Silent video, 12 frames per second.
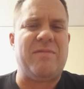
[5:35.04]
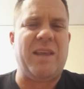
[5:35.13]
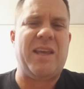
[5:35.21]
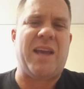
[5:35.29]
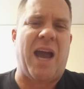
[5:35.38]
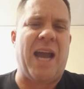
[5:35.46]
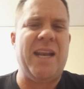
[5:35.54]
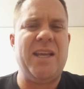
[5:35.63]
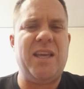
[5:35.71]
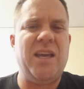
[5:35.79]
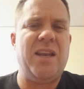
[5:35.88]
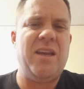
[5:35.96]
they kind
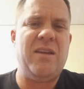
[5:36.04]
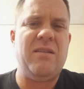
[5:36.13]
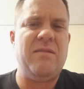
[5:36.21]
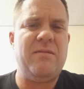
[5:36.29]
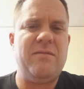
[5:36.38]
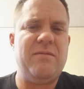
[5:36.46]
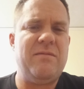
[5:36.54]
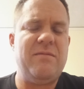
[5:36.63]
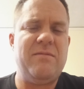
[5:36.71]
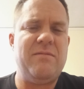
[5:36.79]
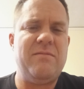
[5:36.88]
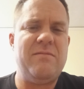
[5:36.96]
of get it,
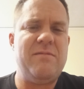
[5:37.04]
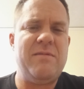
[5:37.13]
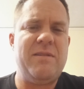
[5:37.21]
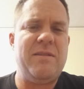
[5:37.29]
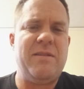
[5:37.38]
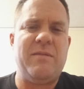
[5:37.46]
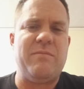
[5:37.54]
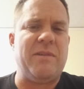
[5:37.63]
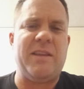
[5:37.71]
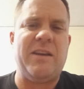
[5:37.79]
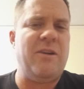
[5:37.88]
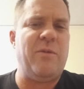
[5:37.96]

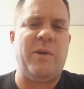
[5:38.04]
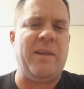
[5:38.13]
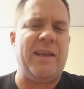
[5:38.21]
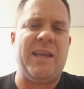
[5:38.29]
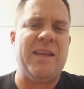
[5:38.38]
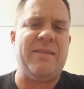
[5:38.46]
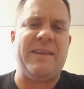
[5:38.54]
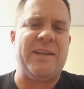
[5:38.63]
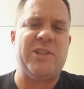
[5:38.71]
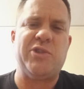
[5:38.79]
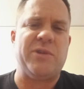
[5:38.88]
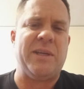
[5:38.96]
but they don't really get the
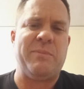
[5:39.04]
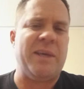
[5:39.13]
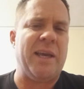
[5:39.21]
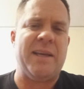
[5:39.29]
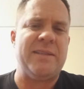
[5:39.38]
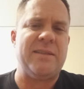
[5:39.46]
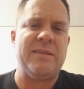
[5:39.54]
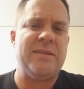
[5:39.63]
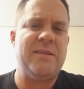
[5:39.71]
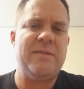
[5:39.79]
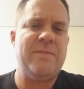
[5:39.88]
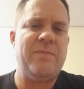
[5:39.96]
extreme
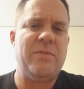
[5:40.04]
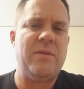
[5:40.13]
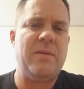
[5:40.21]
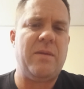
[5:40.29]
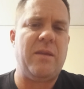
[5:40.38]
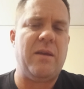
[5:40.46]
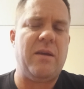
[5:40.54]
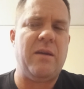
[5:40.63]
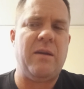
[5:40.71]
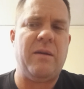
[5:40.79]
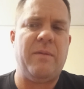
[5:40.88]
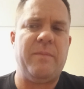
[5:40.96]
cases,
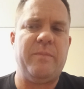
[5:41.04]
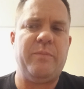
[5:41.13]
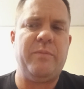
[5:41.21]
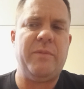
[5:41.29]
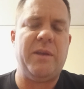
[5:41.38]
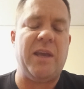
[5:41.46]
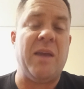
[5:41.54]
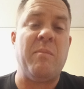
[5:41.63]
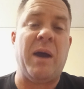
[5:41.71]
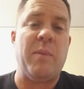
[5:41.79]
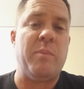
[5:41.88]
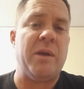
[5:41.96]
um, in
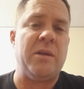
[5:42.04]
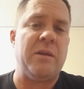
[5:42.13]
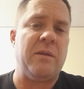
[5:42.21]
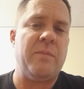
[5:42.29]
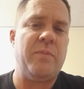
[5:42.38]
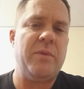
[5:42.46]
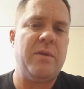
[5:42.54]
my opinion.